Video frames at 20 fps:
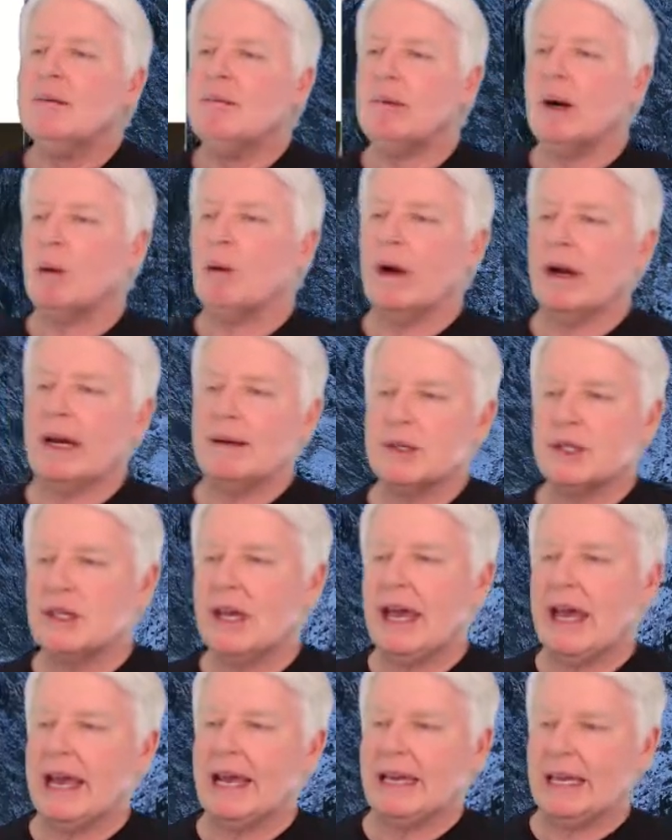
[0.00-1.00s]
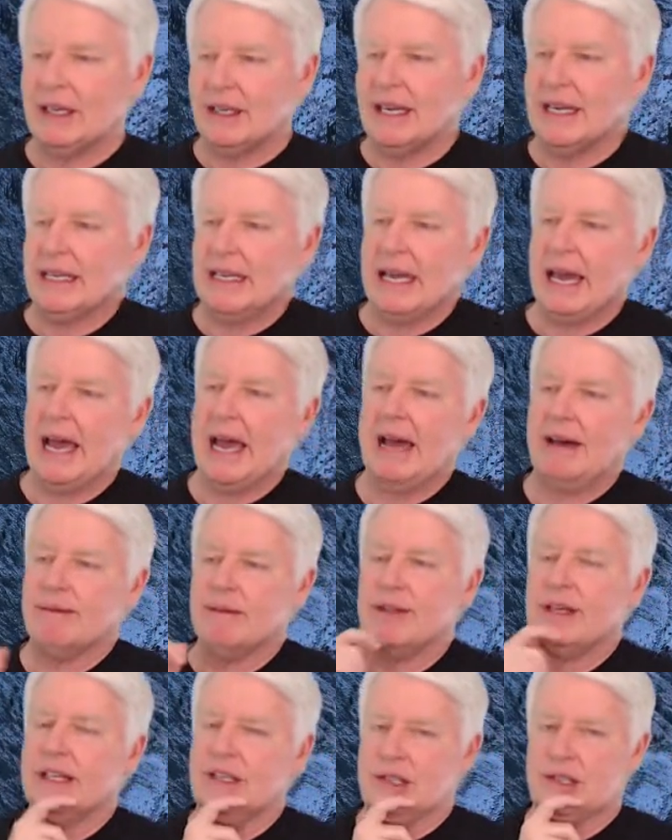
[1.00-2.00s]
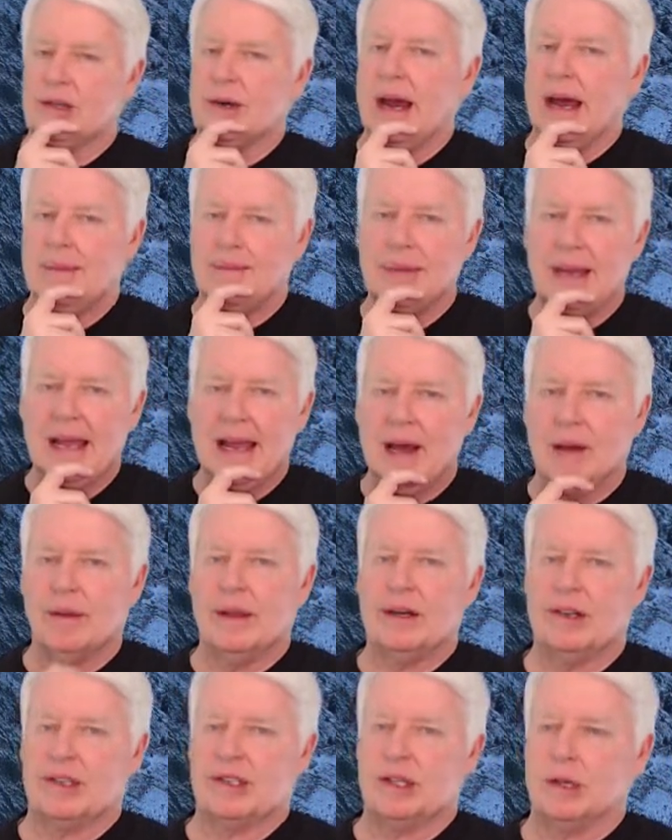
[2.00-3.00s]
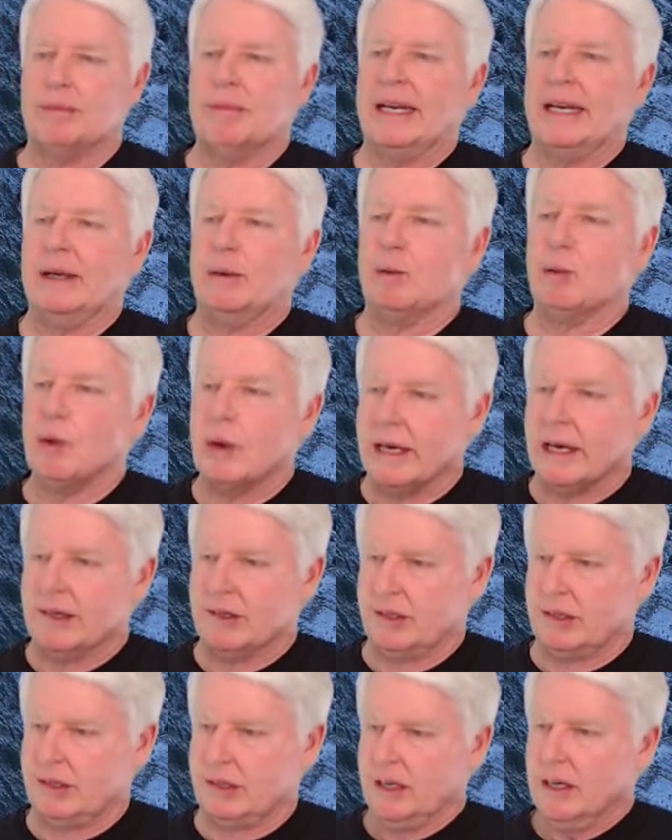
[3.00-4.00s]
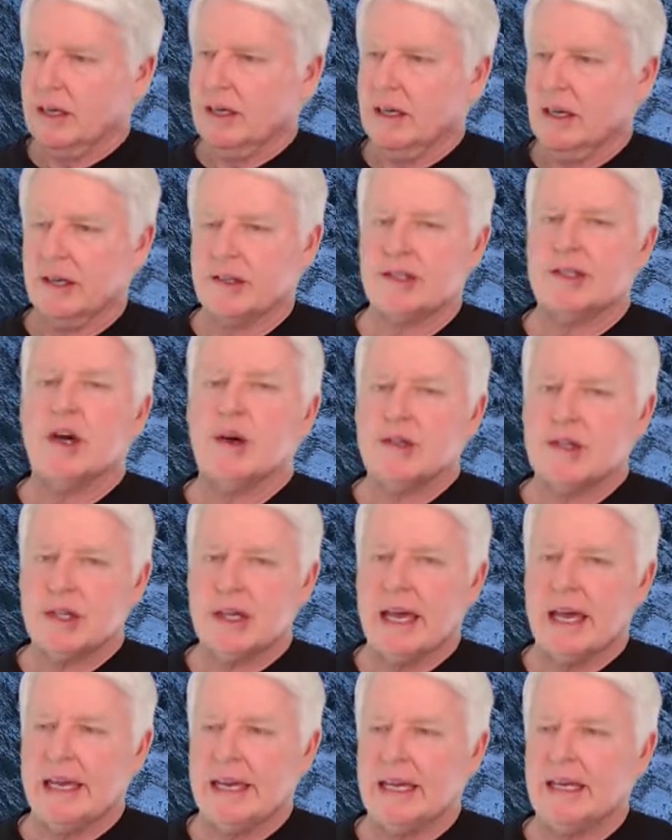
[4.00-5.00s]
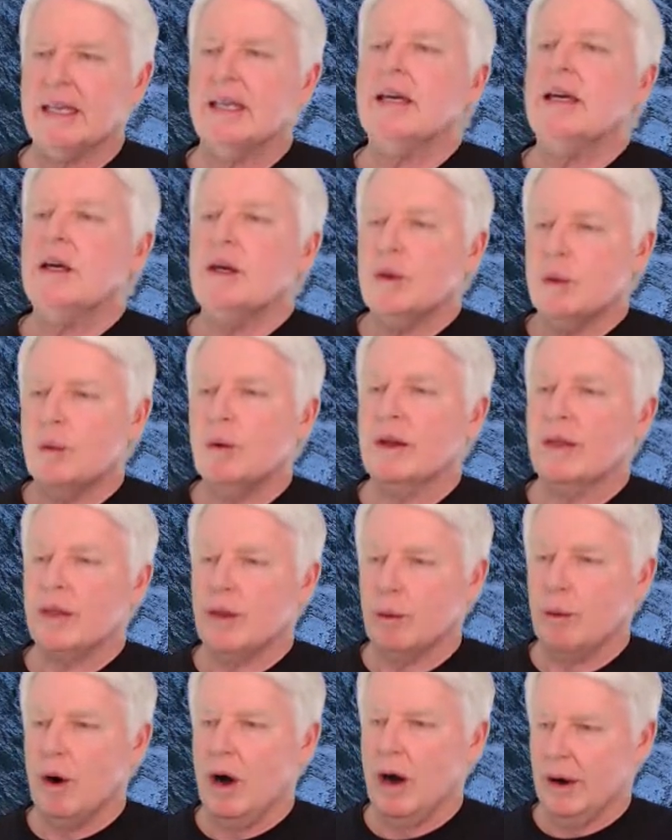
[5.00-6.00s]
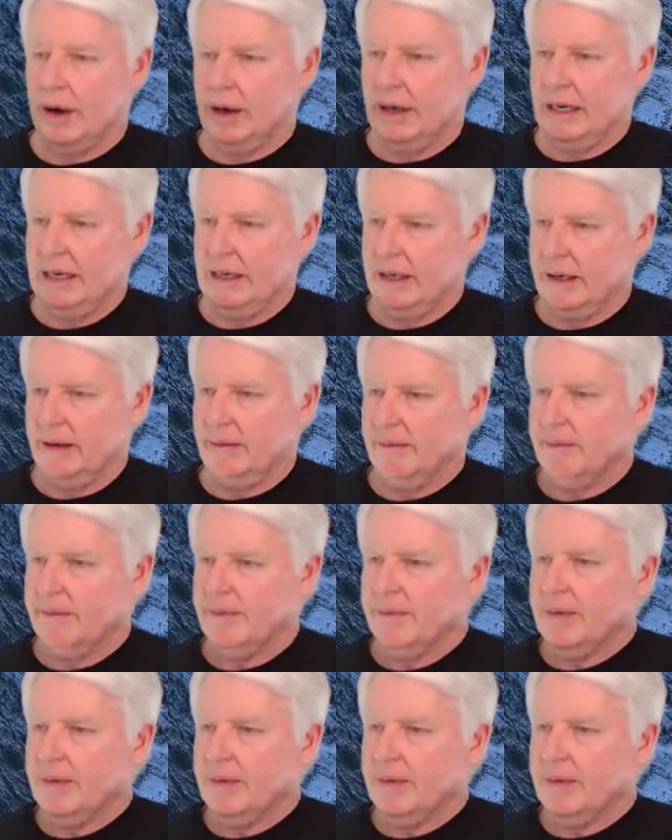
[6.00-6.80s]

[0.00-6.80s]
But what I'm saying, you need to have these strapped down. There's too many risks associated with the water heater.